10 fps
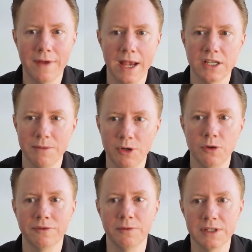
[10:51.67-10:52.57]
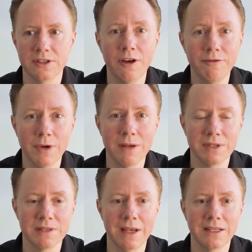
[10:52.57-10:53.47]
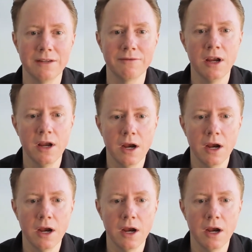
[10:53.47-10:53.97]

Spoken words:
actually built from a software perspective